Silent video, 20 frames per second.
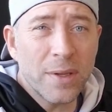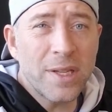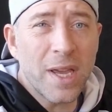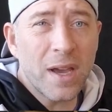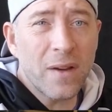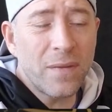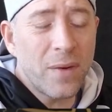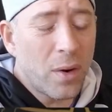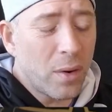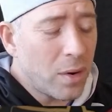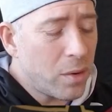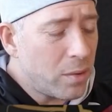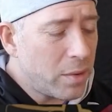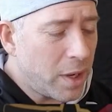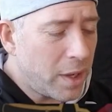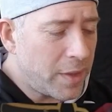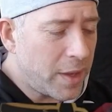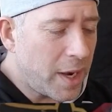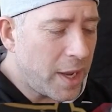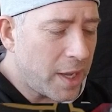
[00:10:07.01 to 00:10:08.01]
I'll take a photo
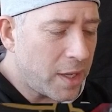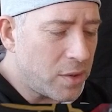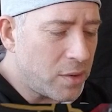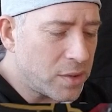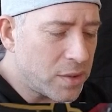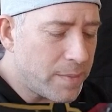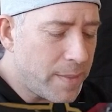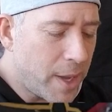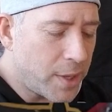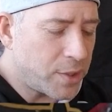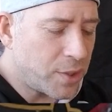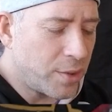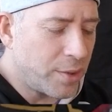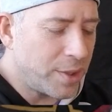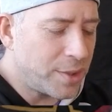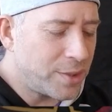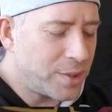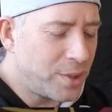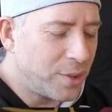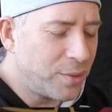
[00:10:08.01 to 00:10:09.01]
and then I can use a
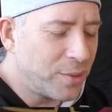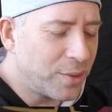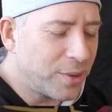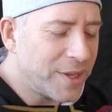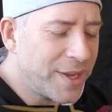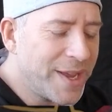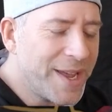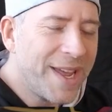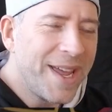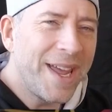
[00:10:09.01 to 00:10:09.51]
measuring tool